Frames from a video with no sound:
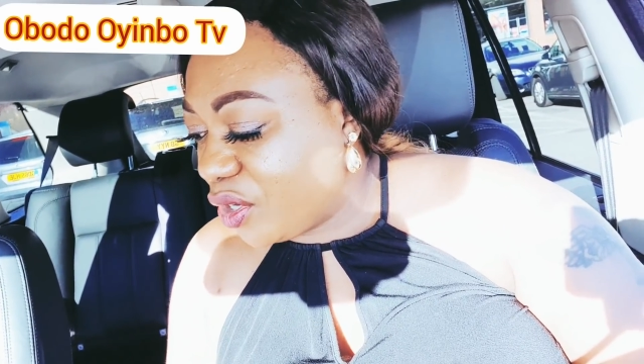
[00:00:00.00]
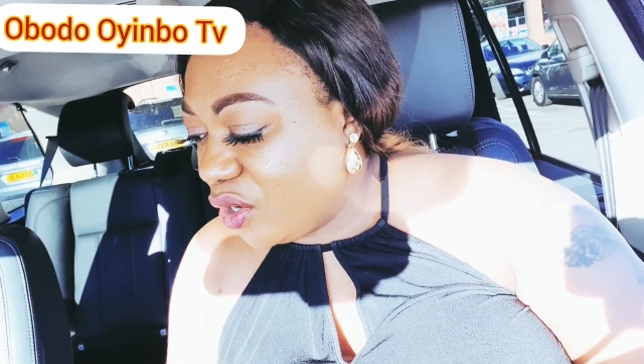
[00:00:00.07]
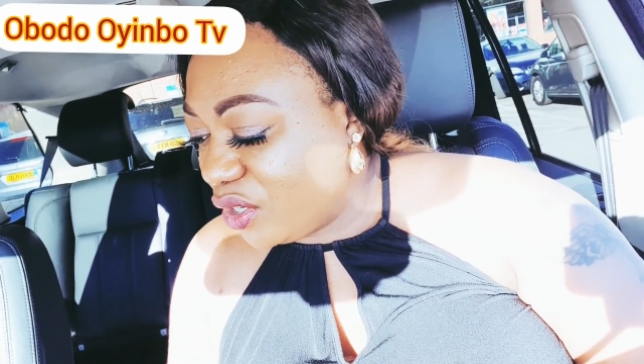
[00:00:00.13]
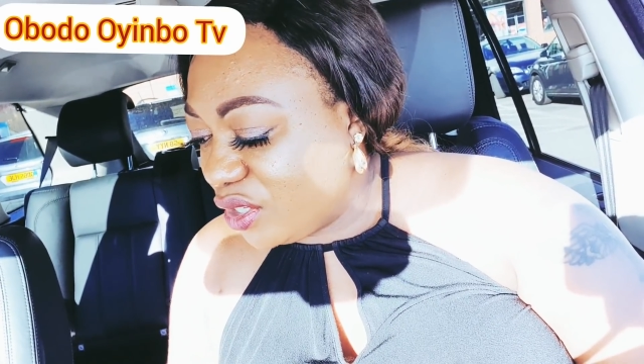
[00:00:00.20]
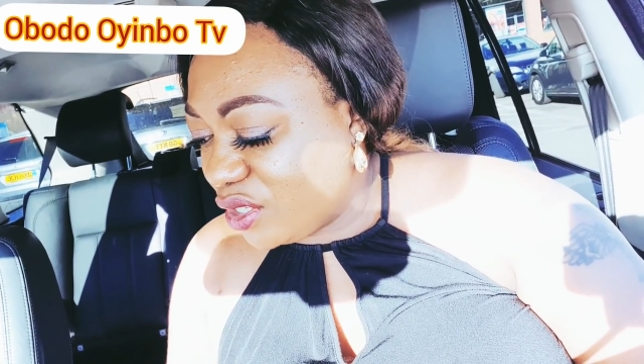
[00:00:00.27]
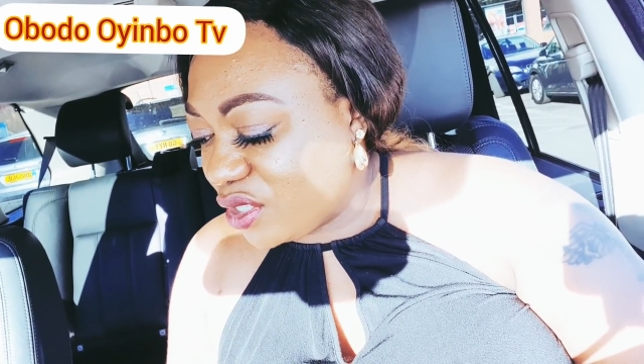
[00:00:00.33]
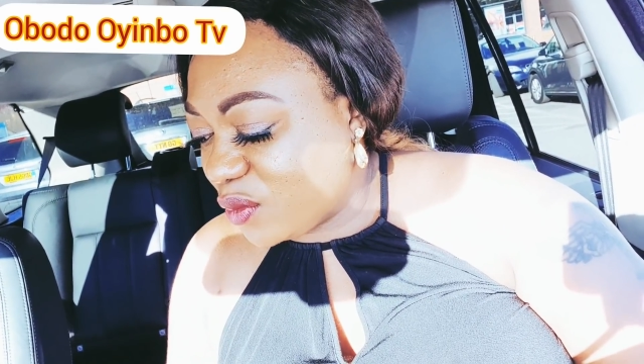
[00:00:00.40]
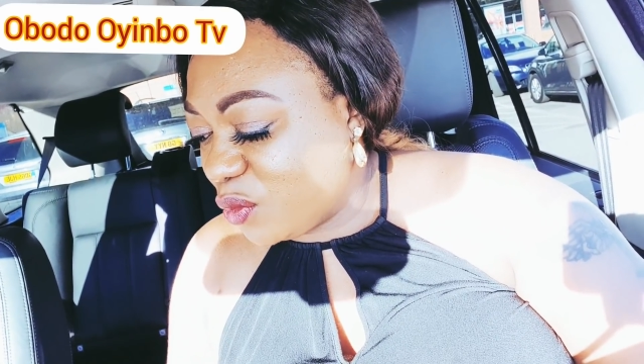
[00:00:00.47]

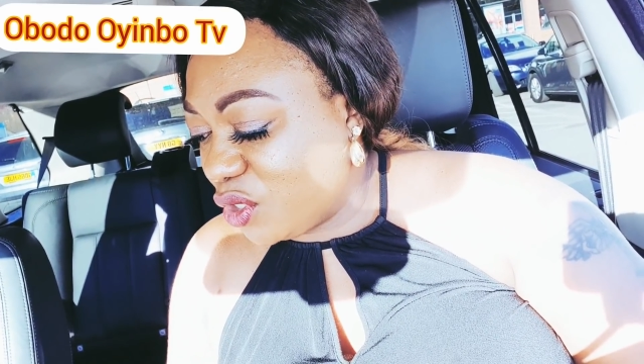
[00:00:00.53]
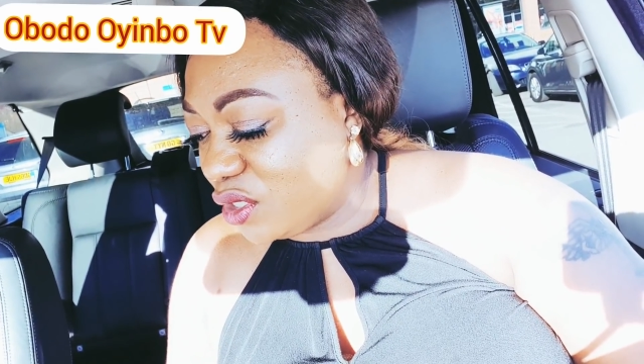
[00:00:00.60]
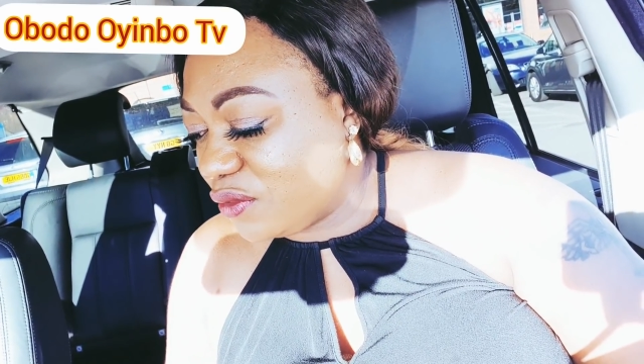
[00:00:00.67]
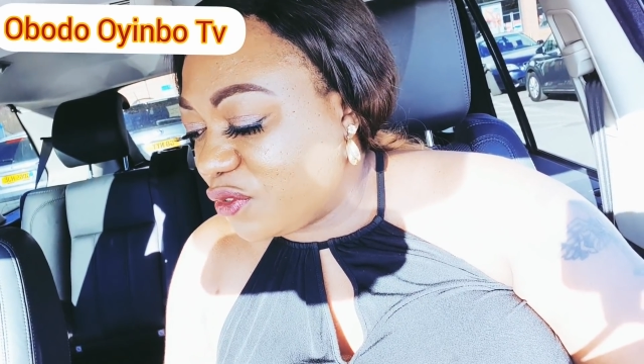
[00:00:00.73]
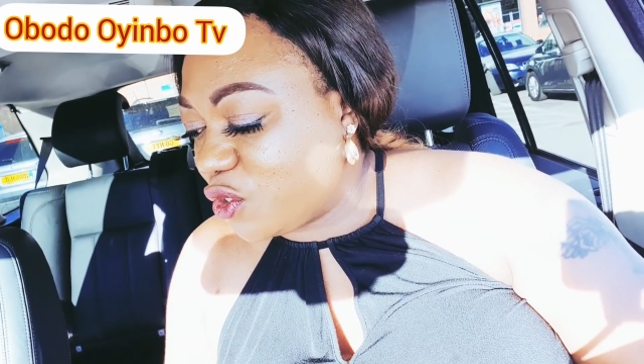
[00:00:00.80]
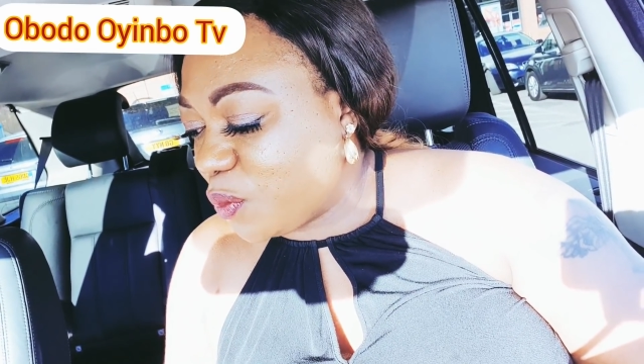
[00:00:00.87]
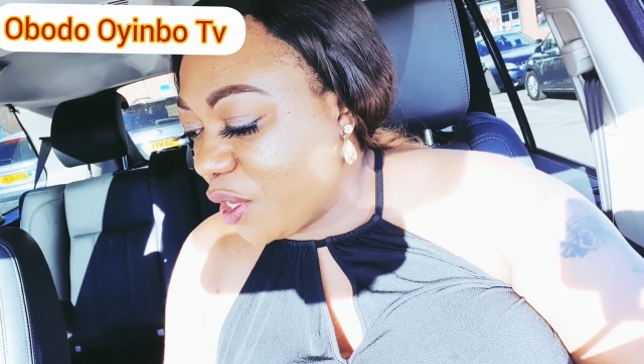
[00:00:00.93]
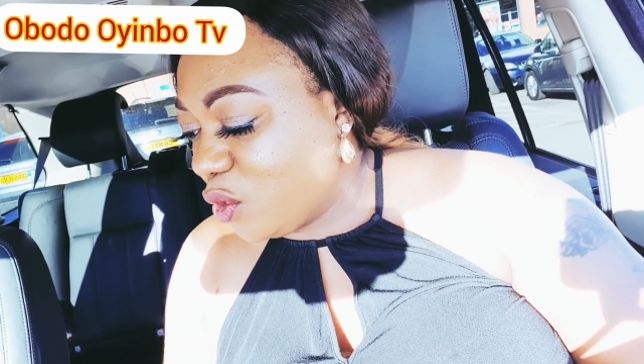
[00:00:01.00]
gone this month
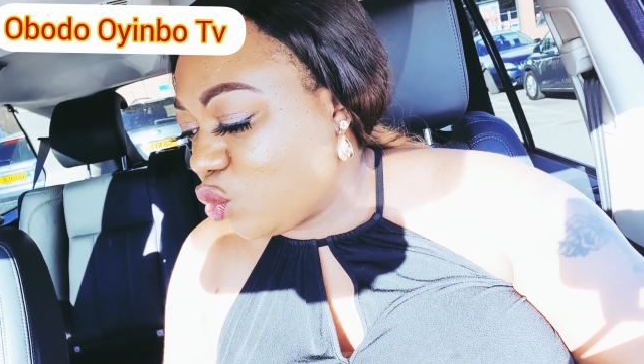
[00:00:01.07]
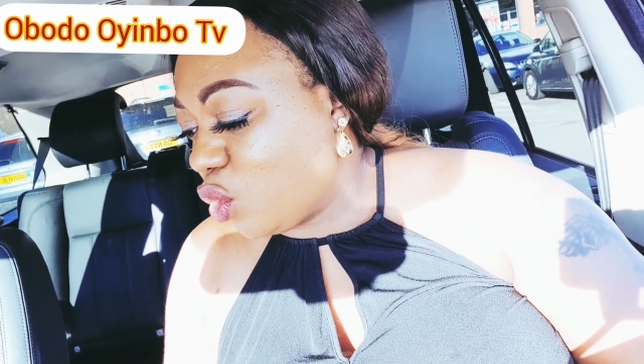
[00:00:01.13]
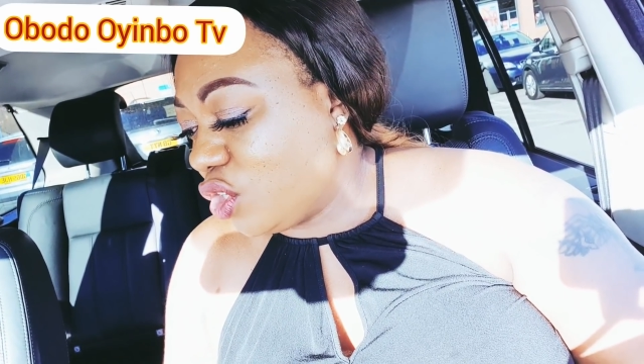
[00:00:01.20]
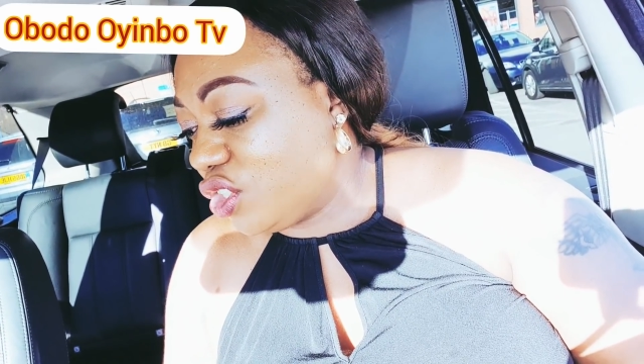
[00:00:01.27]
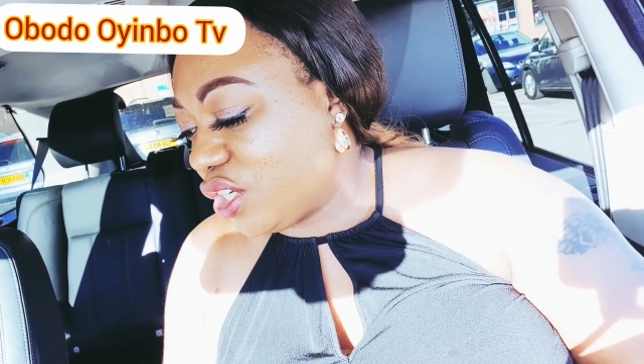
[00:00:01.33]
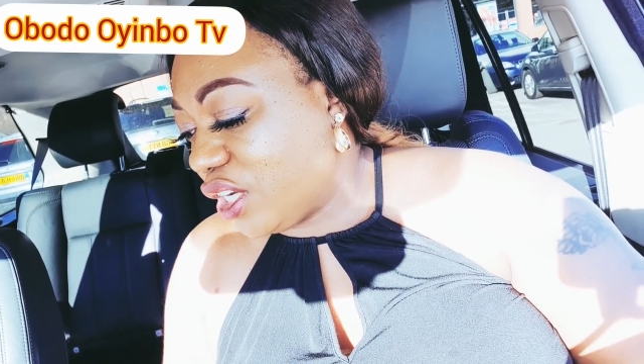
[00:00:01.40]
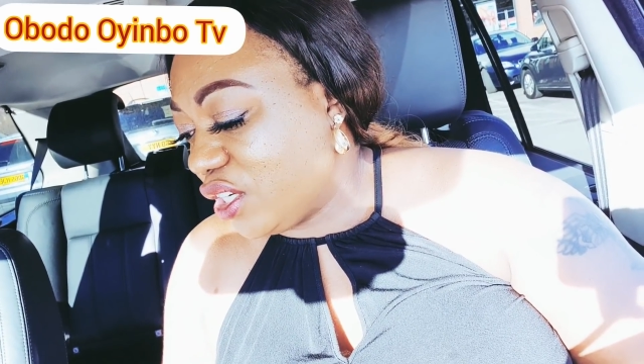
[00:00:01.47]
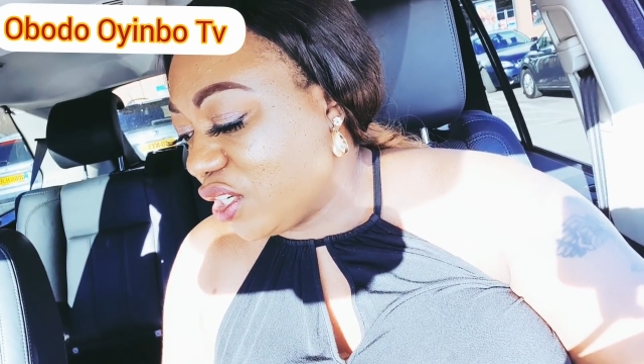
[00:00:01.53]
if you spend
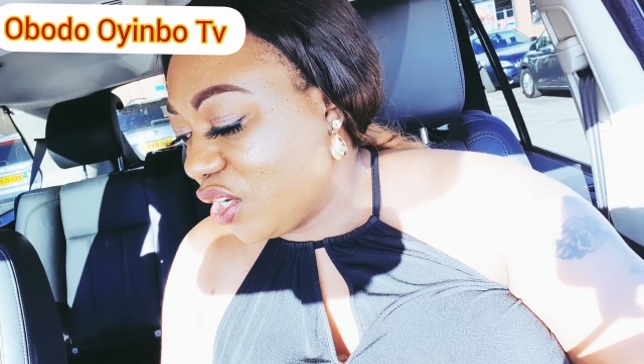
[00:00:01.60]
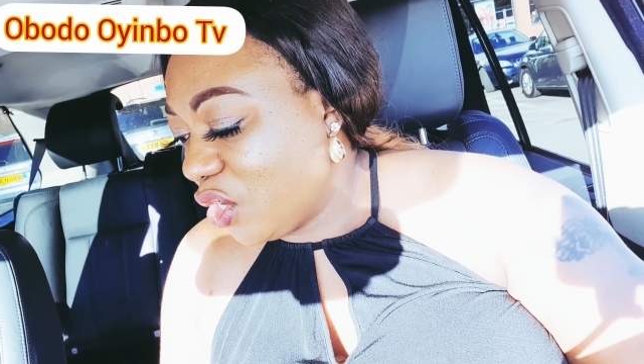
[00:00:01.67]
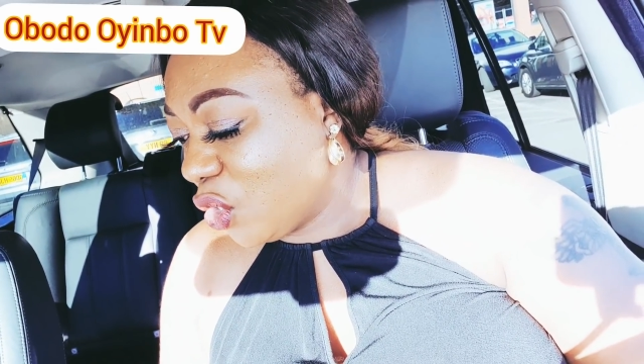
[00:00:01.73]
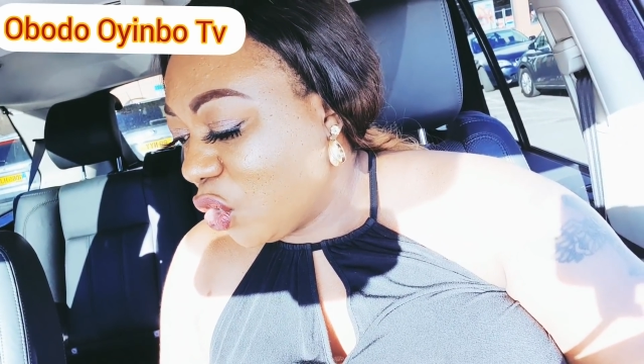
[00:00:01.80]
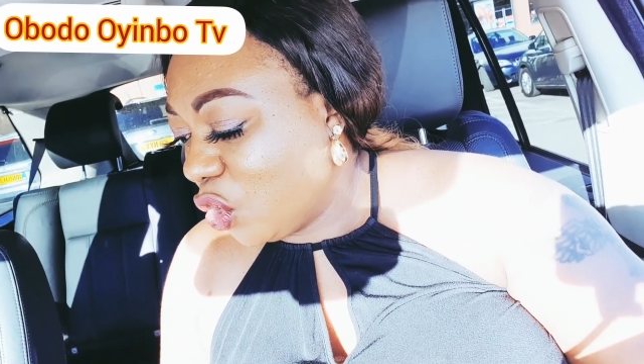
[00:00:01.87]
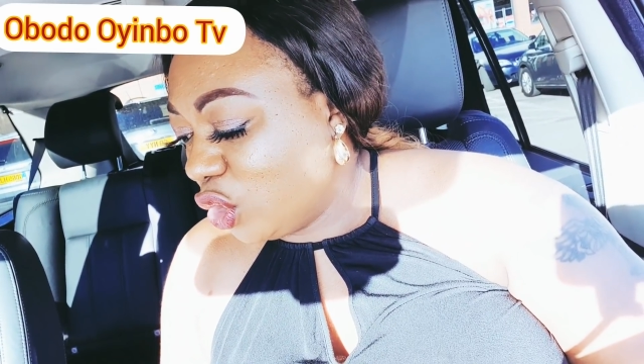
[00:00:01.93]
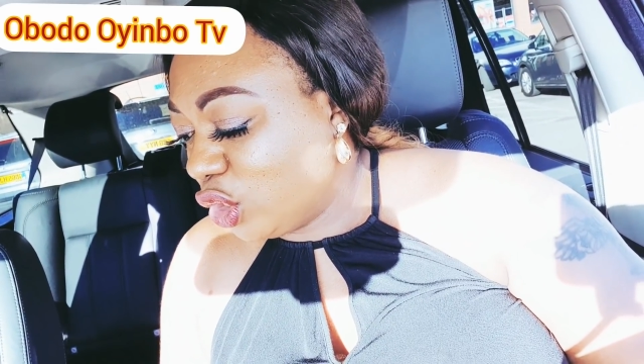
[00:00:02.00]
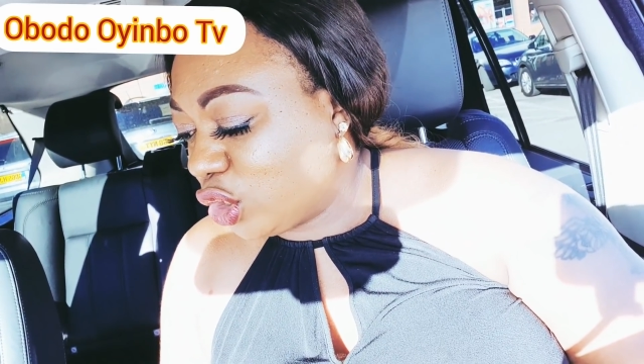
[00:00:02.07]
200
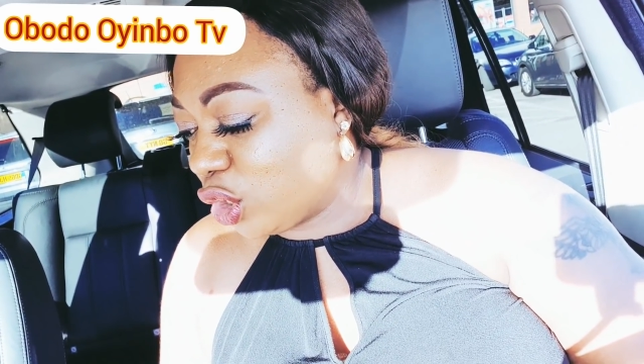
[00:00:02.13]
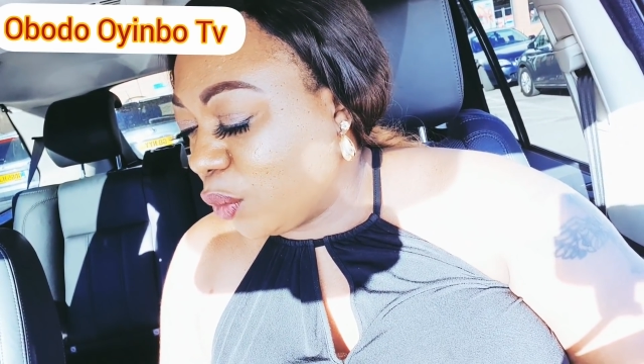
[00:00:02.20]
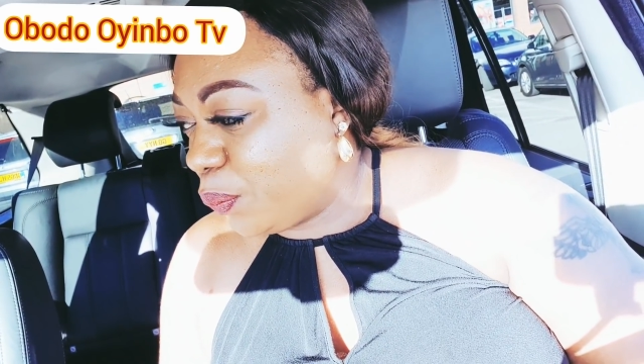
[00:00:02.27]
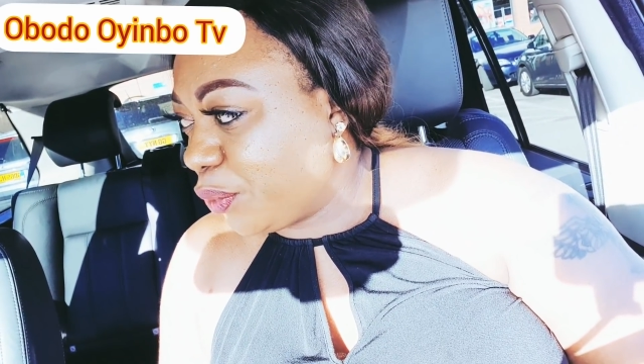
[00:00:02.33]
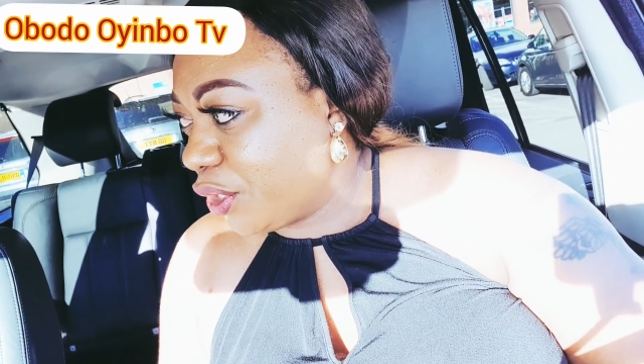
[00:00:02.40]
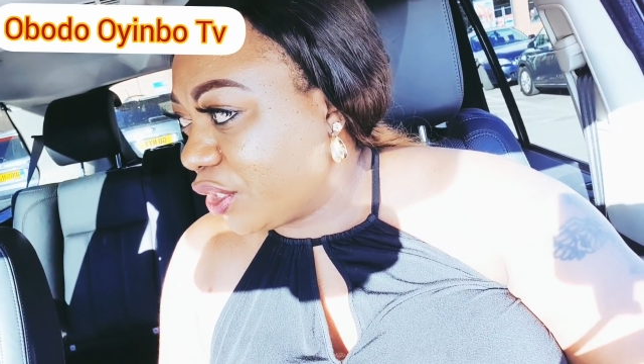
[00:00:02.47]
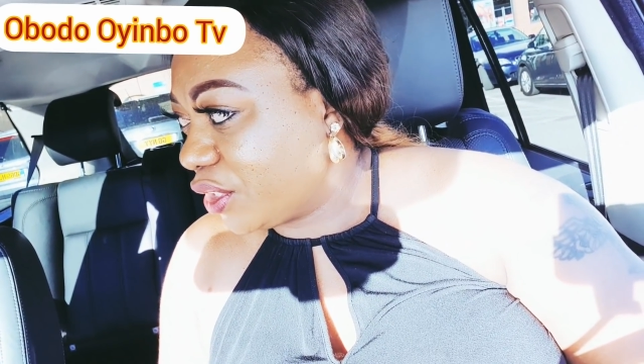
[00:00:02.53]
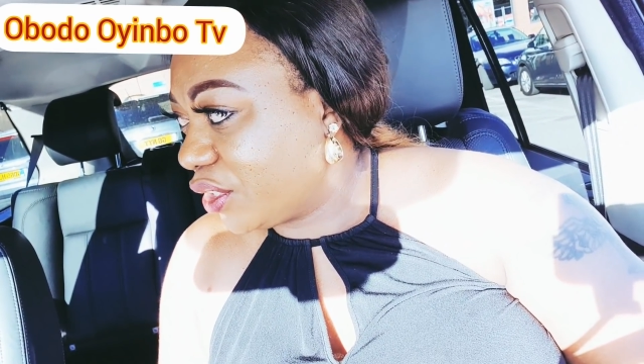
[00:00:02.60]
on
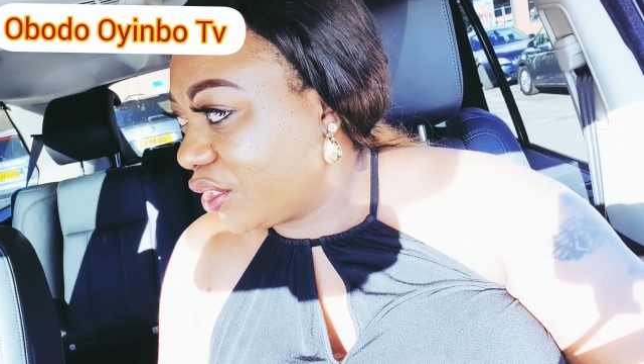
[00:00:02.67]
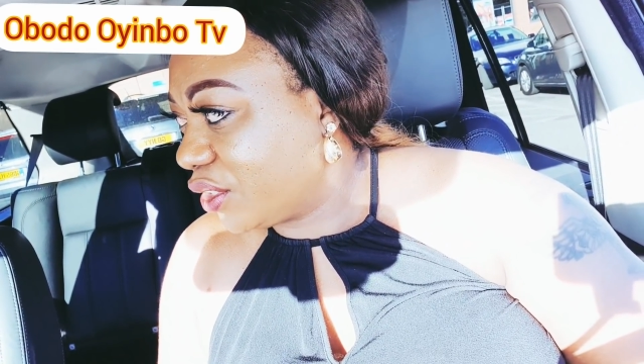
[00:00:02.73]
shopping.